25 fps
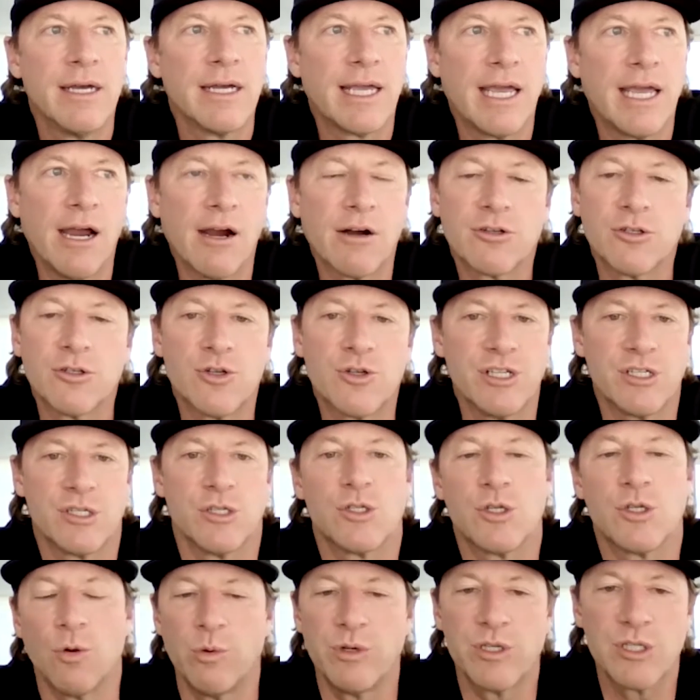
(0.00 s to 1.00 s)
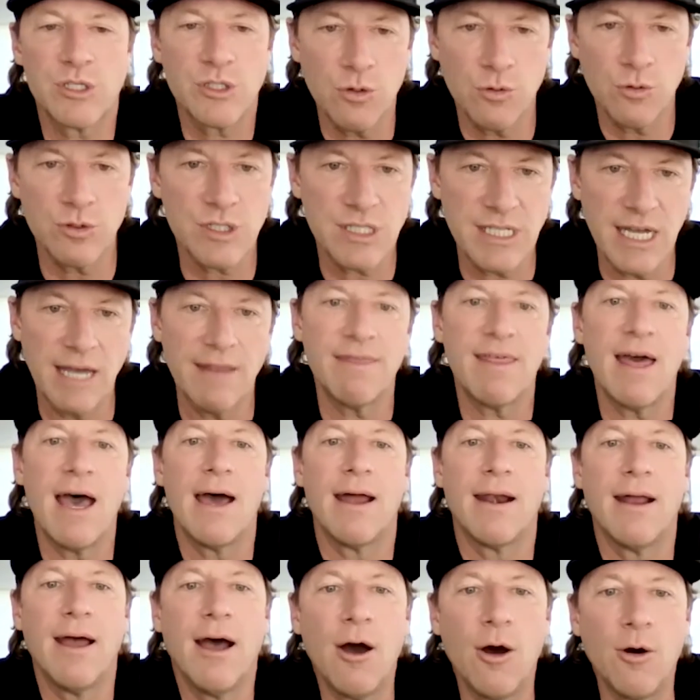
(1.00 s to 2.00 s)
character traits, and so we set
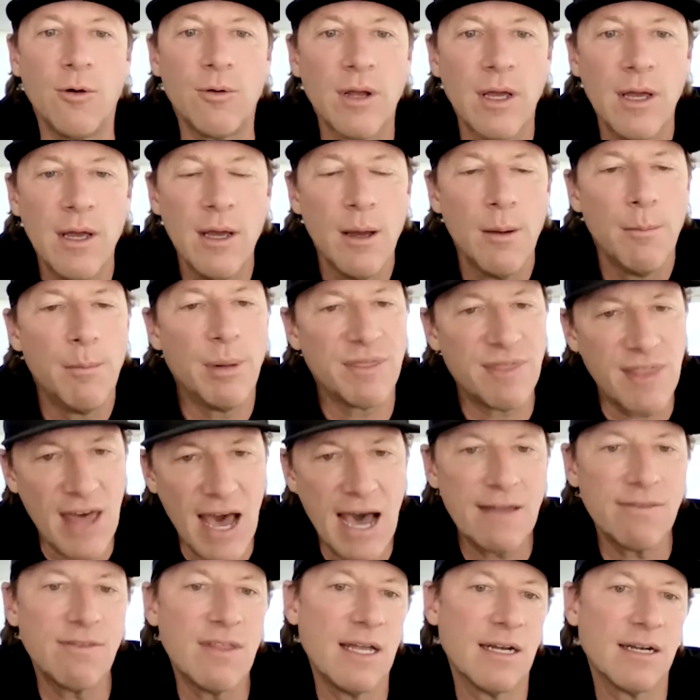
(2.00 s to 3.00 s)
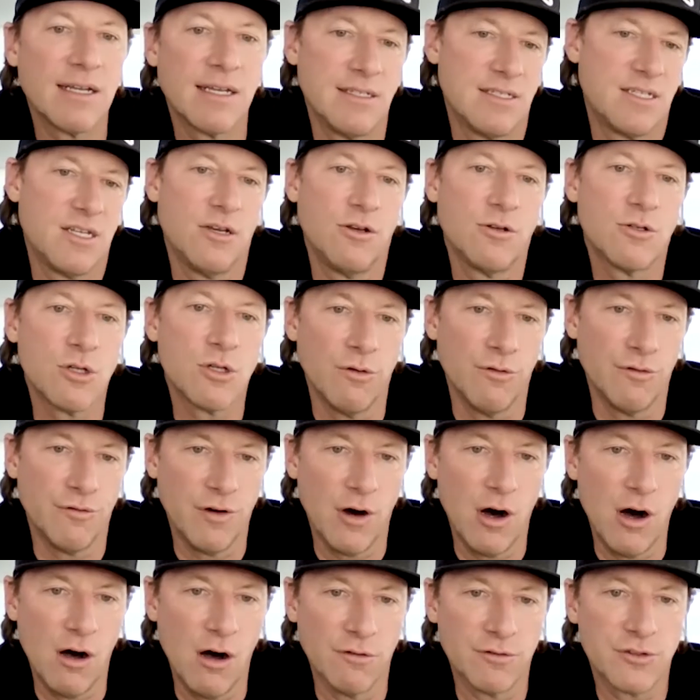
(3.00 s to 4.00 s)
that out but that then continued to
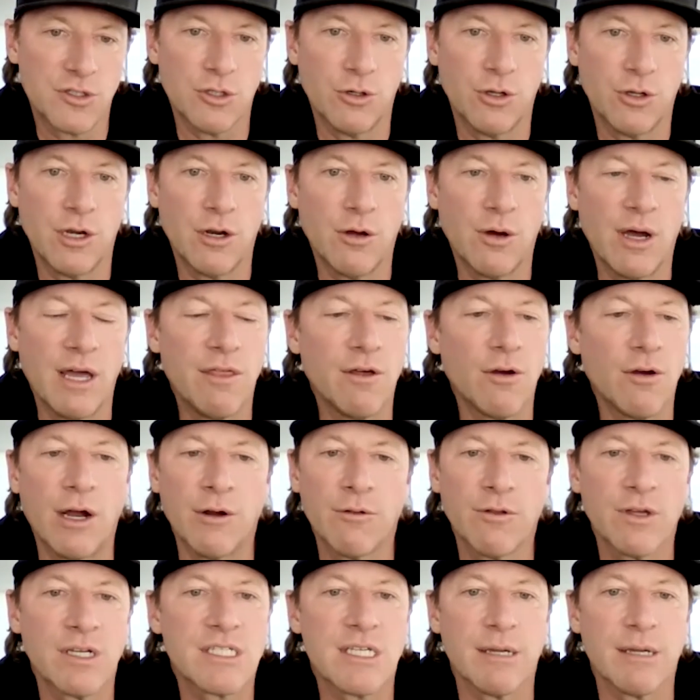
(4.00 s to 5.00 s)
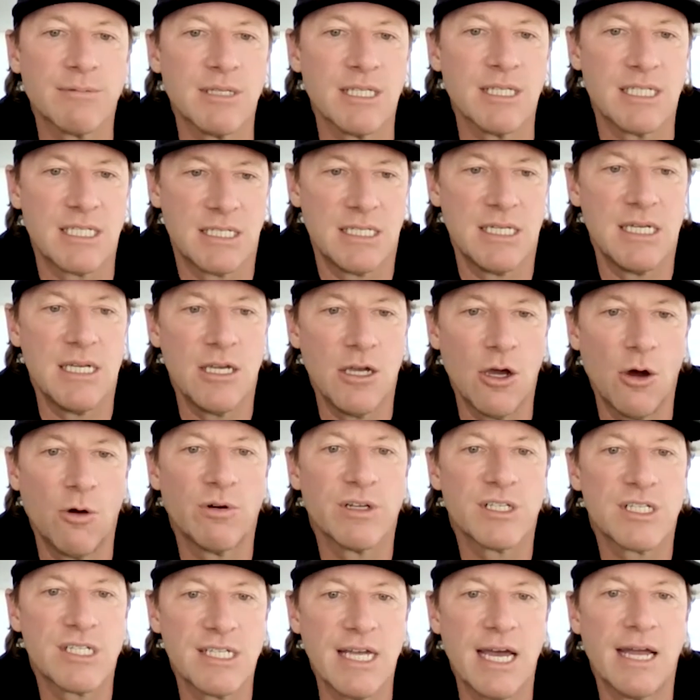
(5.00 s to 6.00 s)
evolve. So, you know, I don't, I don't think it's up to the CEO
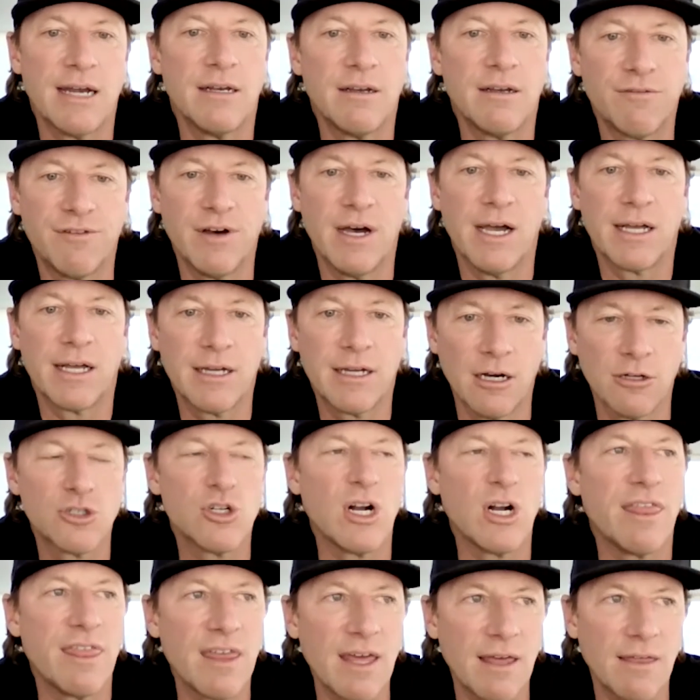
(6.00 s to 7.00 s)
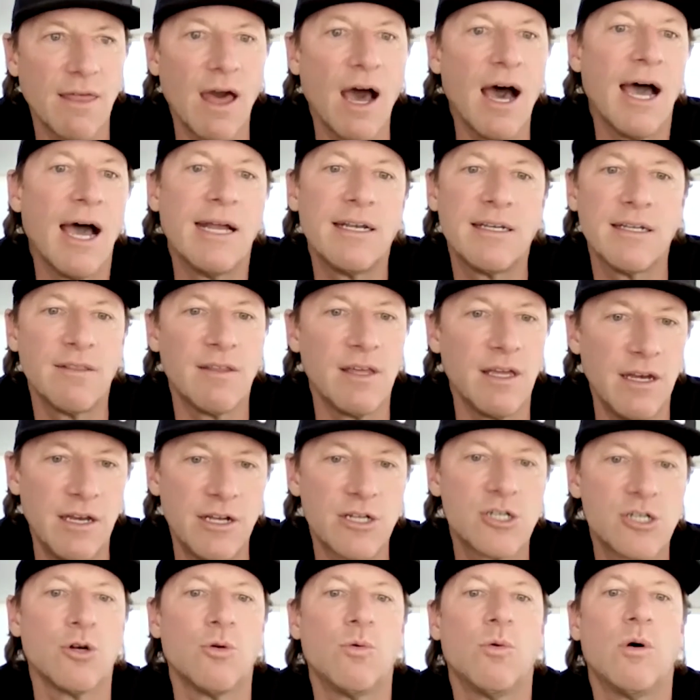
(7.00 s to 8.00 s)
to set and define culture. I think I did the
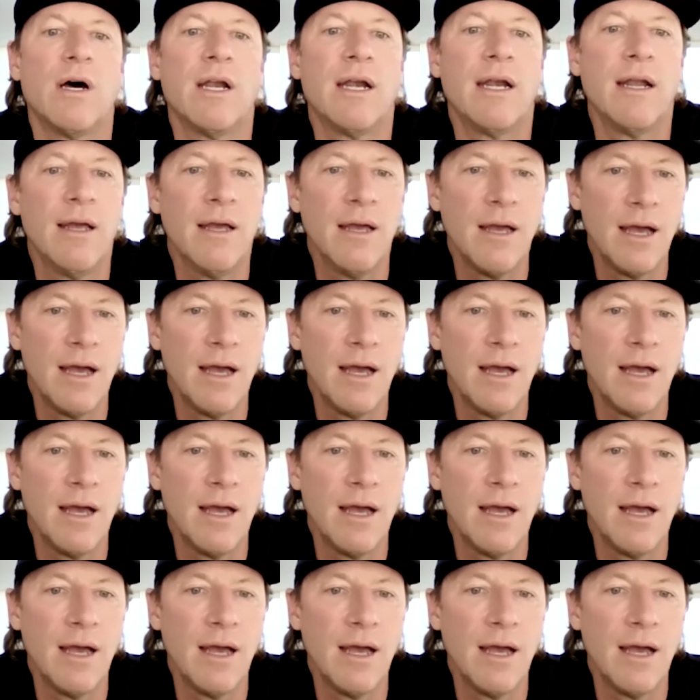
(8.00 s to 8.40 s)
initial one.